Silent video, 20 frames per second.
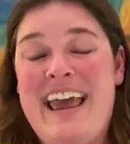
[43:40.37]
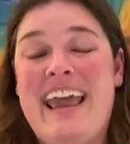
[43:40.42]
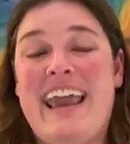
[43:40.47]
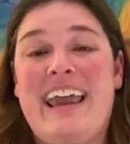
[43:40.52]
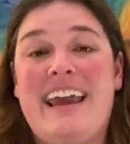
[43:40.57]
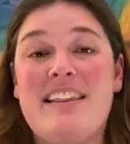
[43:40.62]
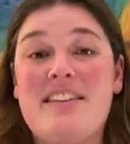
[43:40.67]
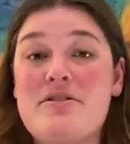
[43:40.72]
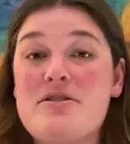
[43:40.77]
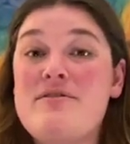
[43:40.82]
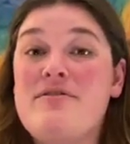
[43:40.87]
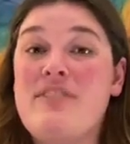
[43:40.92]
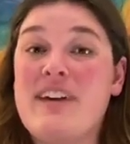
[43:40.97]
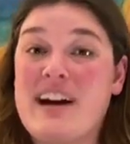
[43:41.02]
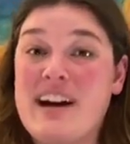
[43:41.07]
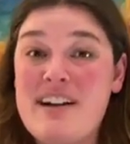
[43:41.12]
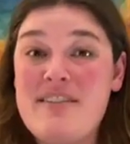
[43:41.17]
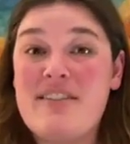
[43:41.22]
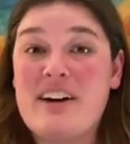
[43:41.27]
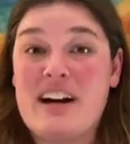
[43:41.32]
Antlers,
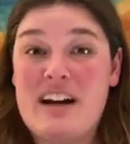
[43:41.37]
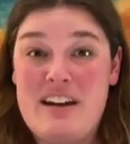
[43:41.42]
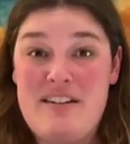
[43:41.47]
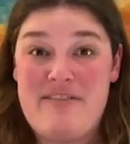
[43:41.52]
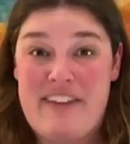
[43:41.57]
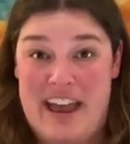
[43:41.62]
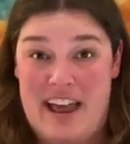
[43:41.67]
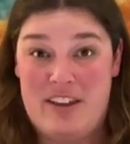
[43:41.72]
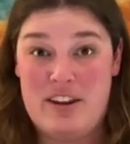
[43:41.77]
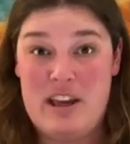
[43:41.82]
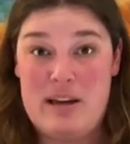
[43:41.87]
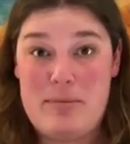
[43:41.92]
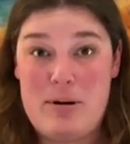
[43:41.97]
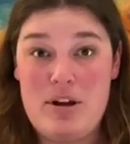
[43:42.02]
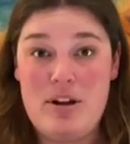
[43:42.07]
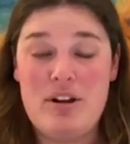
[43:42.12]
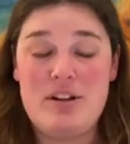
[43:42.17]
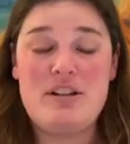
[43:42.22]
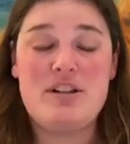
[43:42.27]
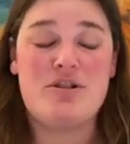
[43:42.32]
very, very
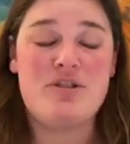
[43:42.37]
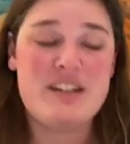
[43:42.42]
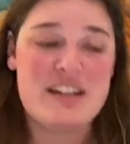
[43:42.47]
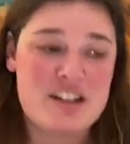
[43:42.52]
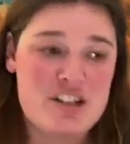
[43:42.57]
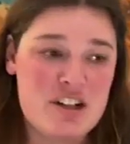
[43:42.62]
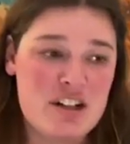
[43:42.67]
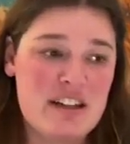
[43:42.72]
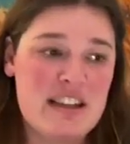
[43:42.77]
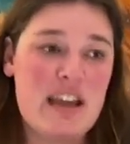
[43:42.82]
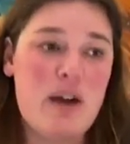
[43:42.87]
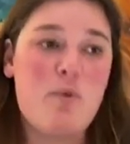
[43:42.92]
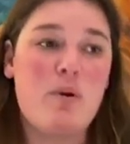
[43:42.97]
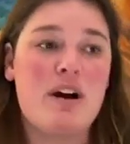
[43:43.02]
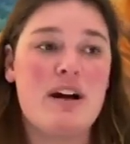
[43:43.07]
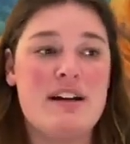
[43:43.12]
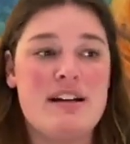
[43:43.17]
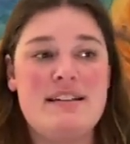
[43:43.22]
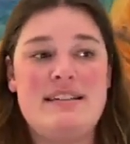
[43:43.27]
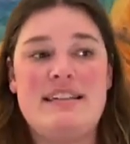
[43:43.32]
valuable. Traditionally, we're
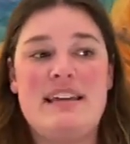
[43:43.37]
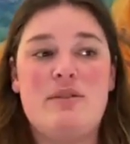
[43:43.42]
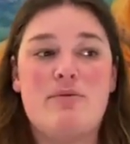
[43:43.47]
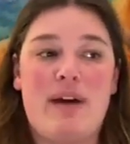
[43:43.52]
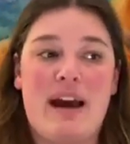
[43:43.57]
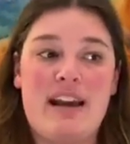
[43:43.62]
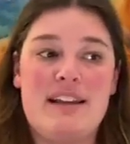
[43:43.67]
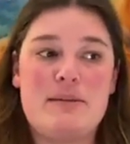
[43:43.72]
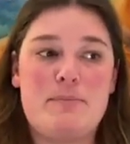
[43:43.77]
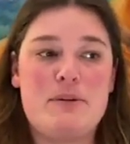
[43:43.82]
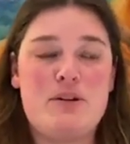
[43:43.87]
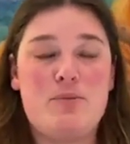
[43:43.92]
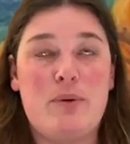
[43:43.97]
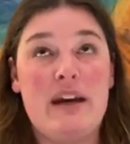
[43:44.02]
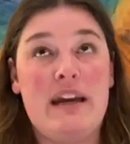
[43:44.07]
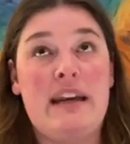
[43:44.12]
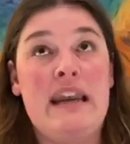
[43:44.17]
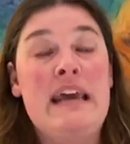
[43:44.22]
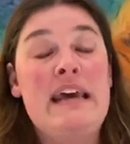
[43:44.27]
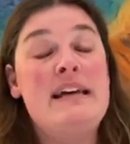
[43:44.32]
going to see rates
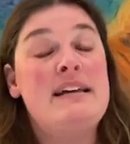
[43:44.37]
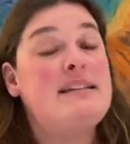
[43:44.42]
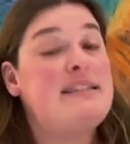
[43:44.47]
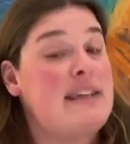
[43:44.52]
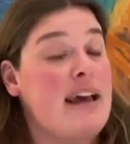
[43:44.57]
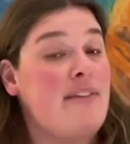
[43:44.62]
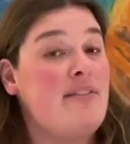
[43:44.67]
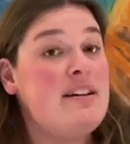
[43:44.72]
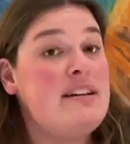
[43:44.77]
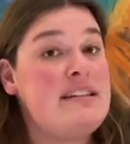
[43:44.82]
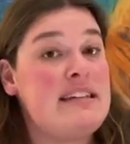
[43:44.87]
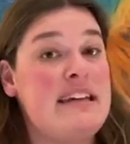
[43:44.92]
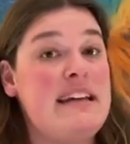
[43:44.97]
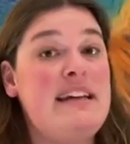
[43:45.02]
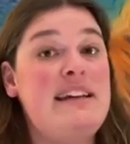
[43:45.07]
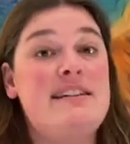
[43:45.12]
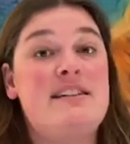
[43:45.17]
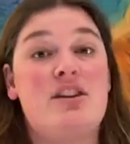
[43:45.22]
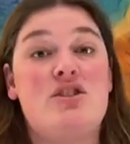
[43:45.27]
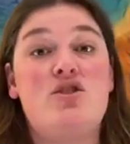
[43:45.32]
between
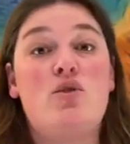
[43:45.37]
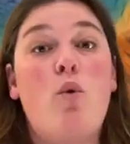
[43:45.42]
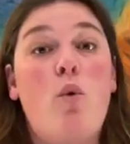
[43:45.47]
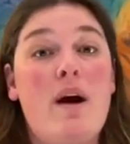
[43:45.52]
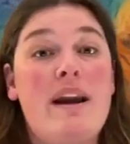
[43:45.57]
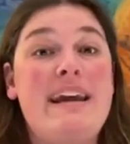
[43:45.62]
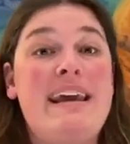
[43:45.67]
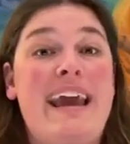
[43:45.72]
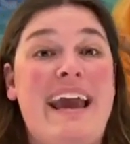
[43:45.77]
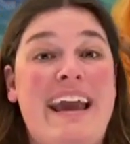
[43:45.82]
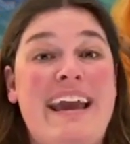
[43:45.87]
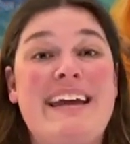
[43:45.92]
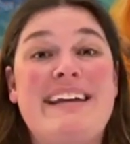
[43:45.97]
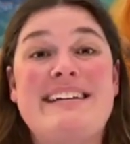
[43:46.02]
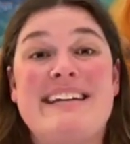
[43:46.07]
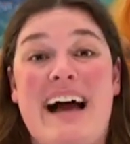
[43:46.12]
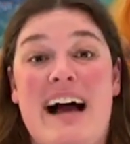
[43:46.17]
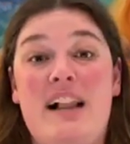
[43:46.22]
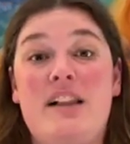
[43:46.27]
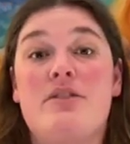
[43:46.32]
$17 to
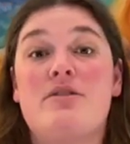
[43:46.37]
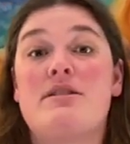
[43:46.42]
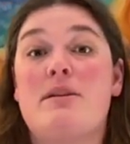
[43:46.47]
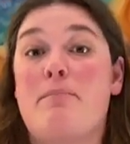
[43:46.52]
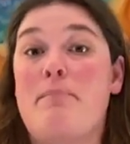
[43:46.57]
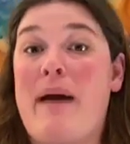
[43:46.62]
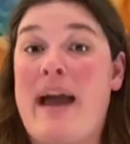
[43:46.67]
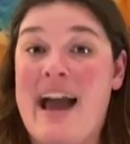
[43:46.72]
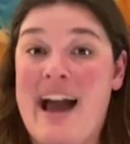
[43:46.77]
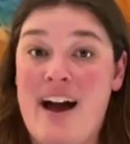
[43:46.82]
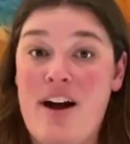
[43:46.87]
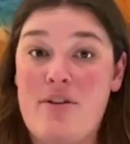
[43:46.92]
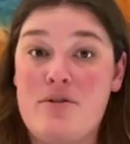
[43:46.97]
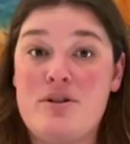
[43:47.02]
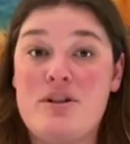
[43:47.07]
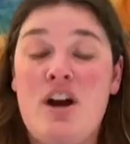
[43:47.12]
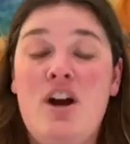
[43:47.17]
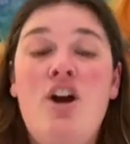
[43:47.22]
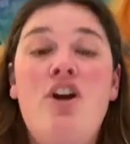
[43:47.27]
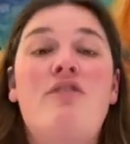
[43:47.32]
$28 a
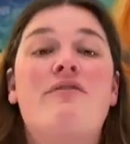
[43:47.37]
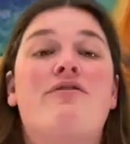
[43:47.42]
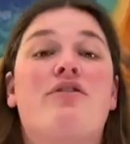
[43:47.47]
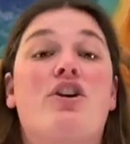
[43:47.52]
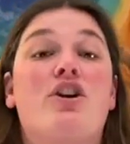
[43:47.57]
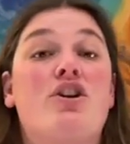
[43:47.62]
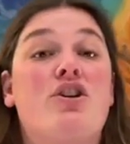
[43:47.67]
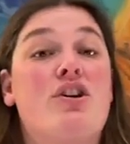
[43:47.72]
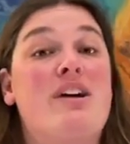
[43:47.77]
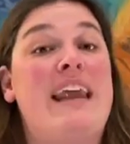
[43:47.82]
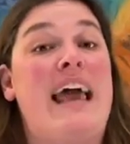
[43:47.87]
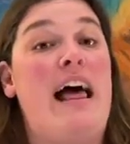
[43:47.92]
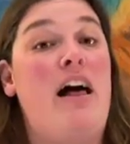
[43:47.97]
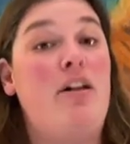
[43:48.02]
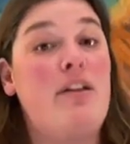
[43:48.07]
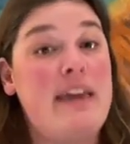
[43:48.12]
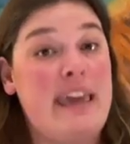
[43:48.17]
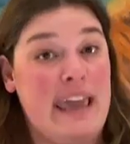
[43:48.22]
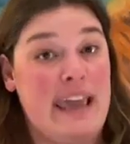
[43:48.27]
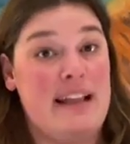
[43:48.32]
pound for a good
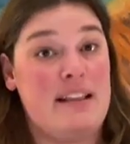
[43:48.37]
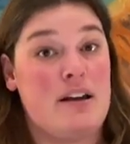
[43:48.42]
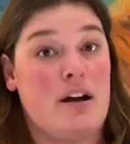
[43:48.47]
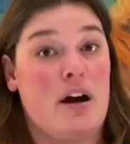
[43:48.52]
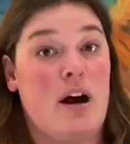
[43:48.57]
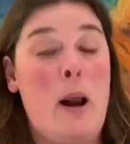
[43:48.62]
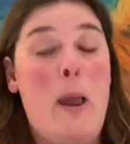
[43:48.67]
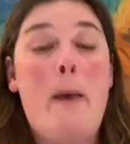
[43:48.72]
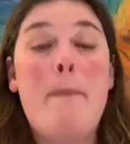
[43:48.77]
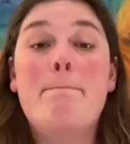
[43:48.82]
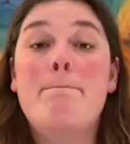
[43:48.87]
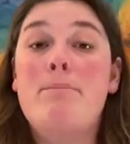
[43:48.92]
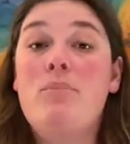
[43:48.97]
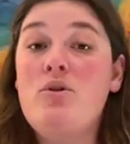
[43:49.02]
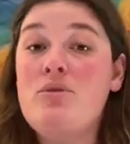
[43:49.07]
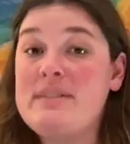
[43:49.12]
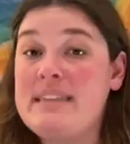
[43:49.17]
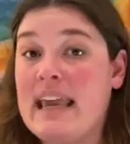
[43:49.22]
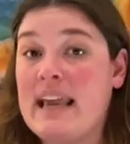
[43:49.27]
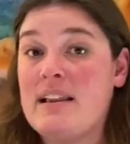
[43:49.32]
elk antler.
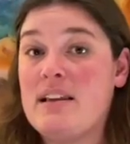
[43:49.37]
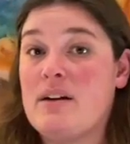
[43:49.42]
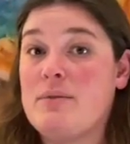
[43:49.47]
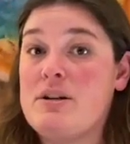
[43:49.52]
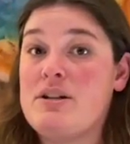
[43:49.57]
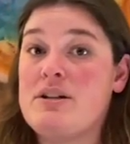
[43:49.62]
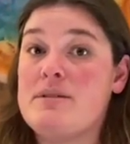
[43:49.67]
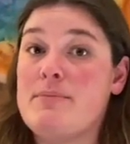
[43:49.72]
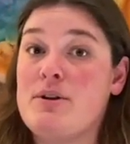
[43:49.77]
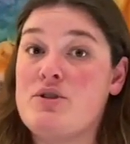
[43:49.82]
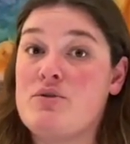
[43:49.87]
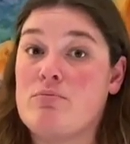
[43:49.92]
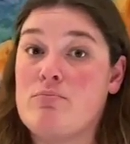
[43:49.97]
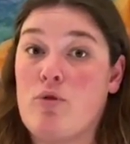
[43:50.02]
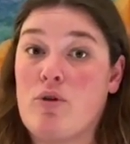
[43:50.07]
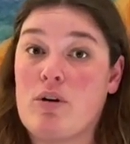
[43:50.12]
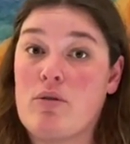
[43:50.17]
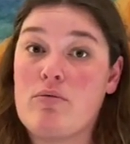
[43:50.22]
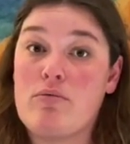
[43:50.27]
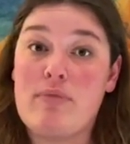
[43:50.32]
Moose antler, which is much
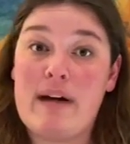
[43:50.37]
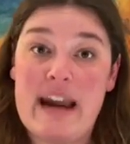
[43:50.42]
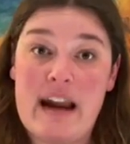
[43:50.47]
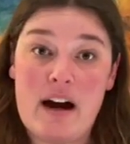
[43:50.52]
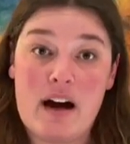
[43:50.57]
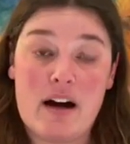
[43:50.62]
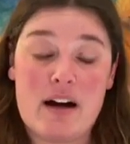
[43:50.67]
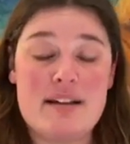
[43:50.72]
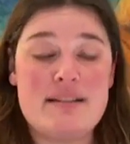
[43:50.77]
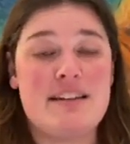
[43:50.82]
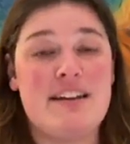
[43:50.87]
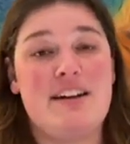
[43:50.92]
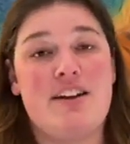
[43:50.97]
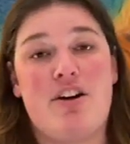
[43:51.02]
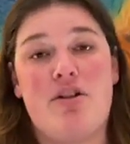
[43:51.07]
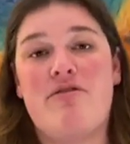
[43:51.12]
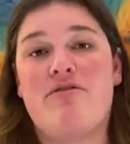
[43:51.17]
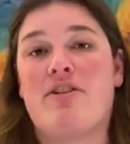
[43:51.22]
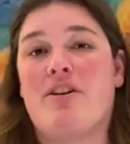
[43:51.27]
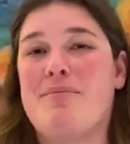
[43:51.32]
more rare, is going to
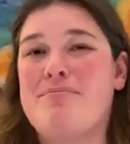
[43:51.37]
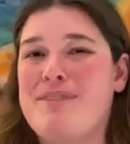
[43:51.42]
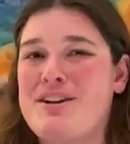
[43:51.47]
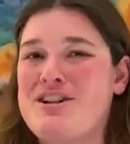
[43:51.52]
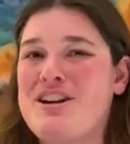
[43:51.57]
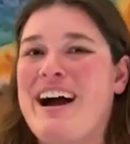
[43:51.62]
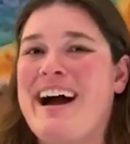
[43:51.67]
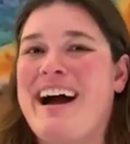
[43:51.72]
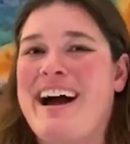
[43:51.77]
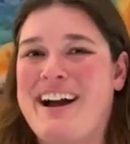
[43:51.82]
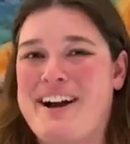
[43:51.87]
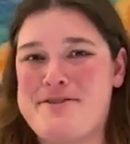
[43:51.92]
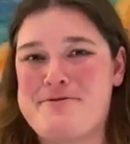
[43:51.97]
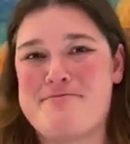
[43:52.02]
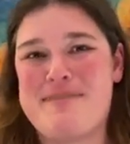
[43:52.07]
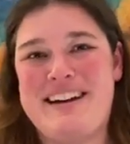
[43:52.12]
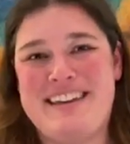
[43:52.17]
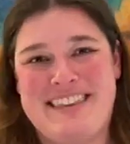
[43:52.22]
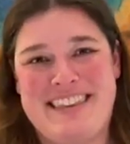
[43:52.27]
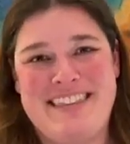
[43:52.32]
go for a much higher
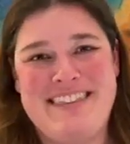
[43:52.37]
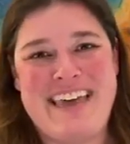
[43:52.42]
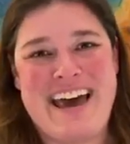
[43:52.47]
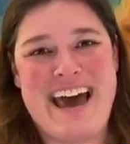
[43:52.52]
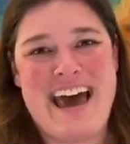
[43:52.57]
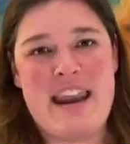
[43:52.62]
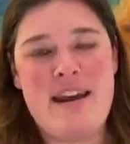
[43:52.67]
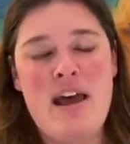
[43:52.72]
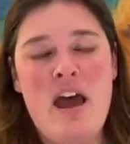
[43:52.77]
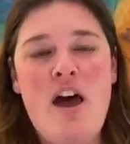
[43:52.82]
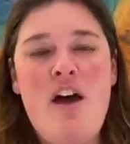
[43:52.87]
rate than that.